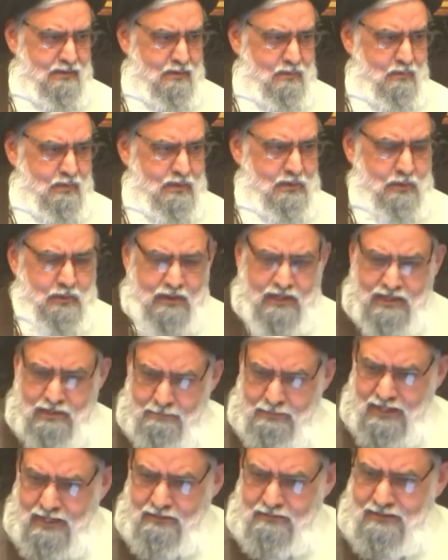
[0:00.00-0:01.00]
We're talking
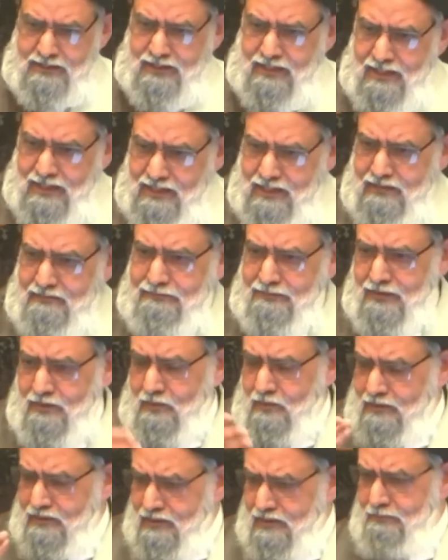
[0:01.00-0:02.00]
about the Khalifa
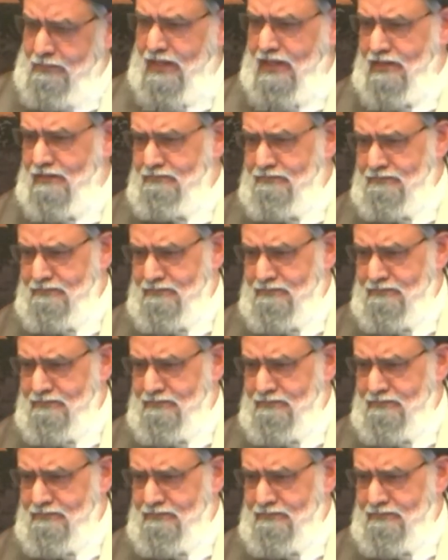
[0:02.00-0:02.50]
or the Imam.